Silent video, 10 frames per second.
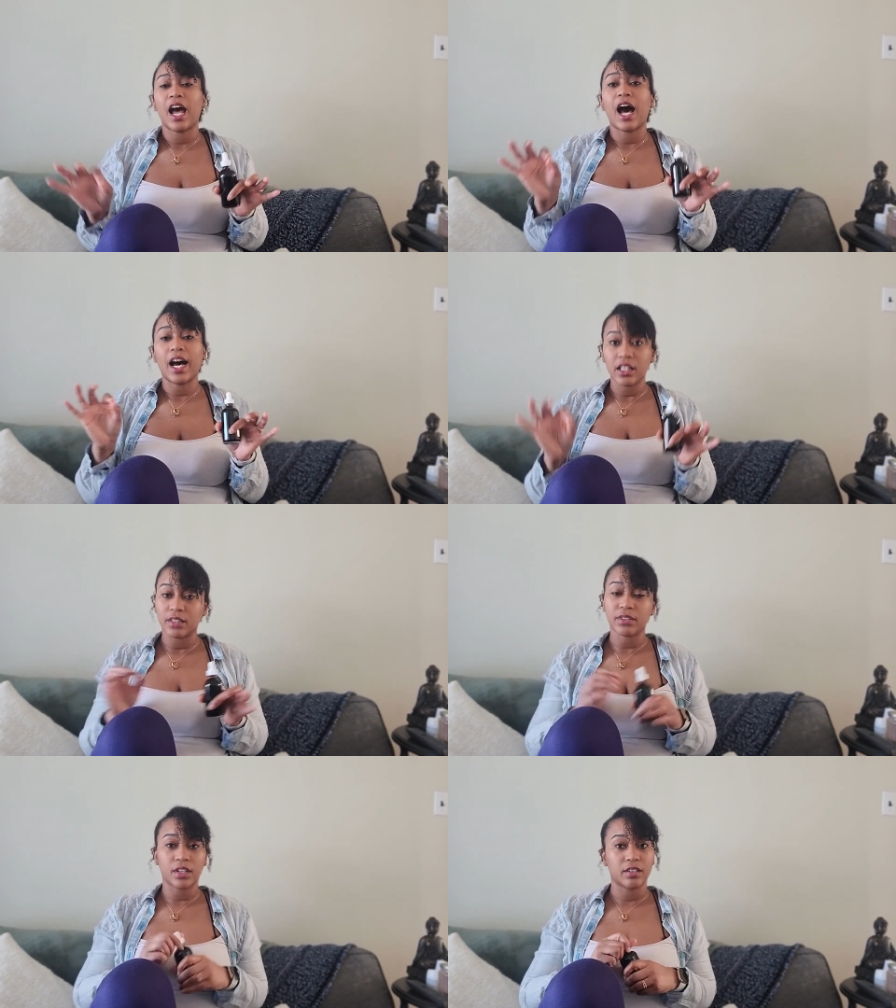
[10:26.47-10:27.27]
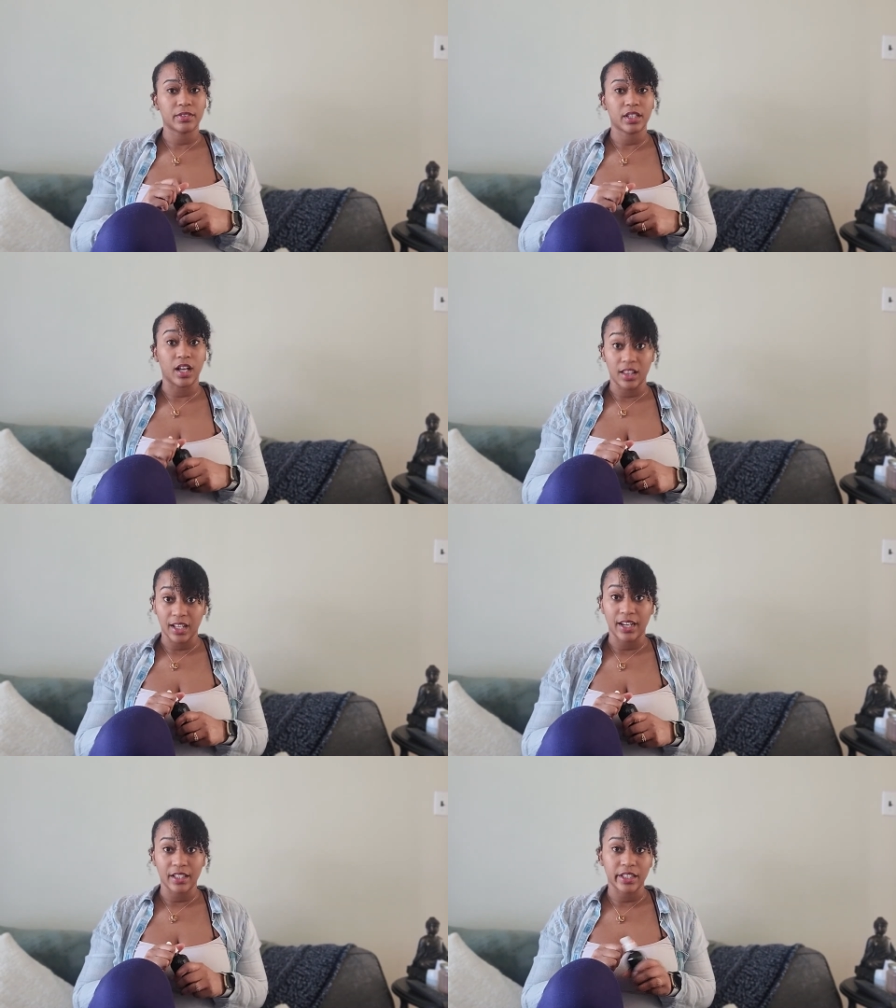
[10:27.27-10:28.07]
I love coffee a
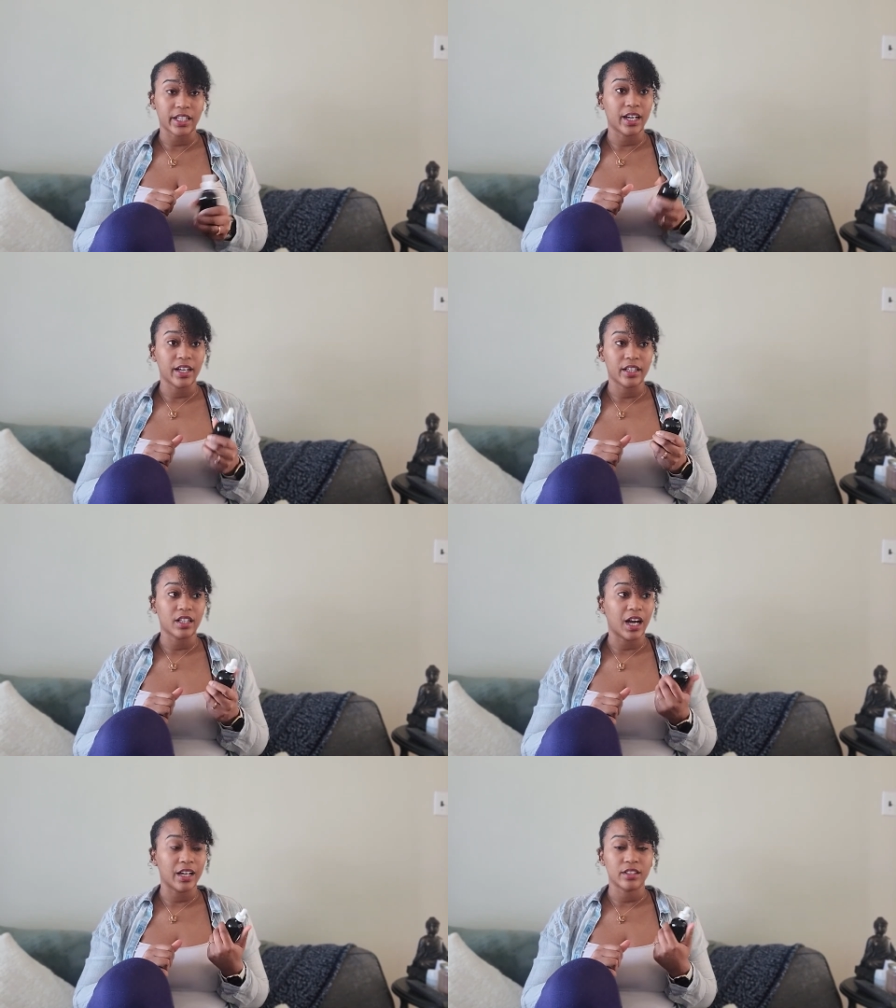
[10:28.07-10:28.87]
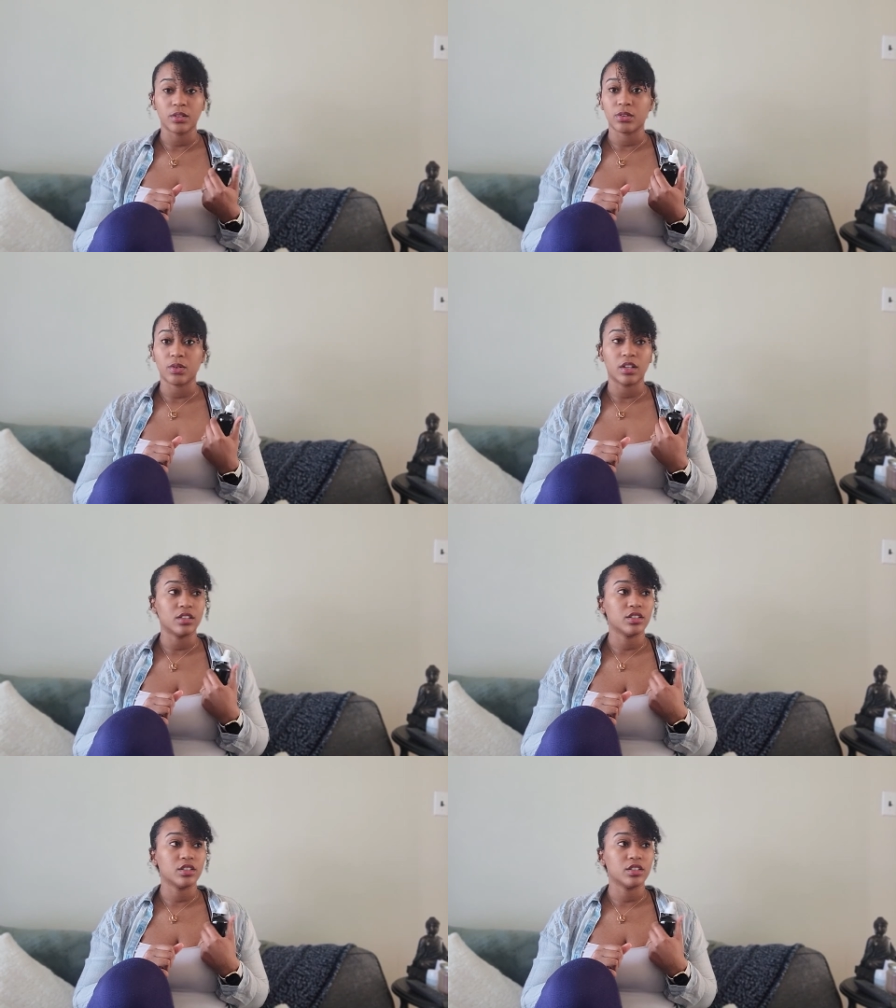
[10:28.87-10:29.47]
lot. Like I know